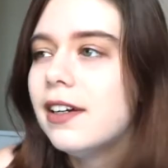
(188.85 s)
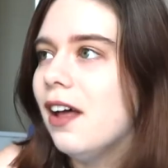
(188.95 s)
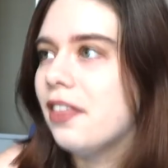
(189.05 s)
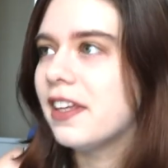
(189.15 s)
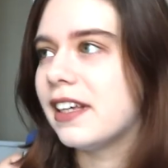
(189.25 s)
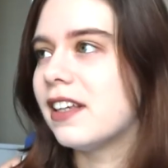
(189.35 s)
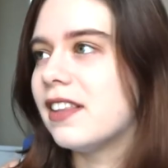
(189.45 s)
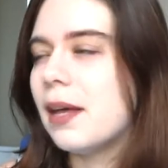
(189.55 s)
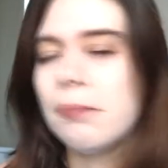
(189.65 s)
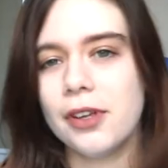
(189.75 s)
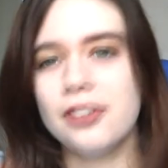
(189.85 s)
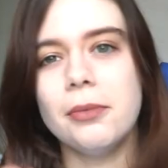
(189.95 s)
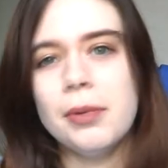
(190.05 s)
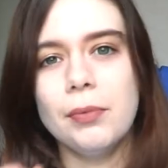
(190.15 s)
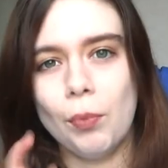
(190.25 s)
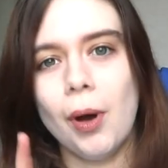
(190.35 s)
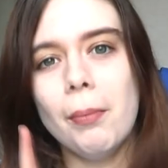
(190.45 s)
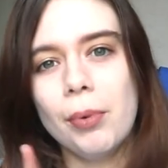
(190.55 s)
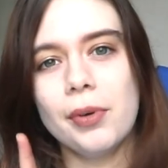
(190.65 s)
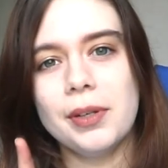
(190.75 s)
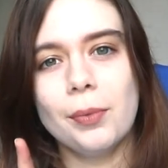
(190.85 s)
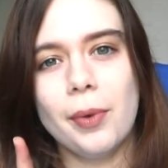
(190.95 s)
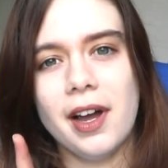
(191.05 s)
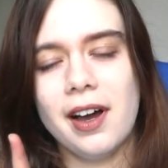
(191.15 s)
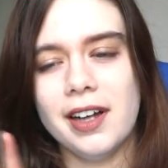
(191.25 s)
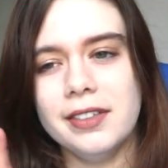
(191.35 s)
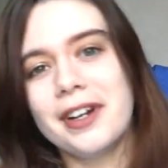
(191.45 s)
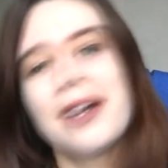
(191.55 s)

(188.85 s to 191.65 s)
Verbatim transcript: I think there must have been one point where I,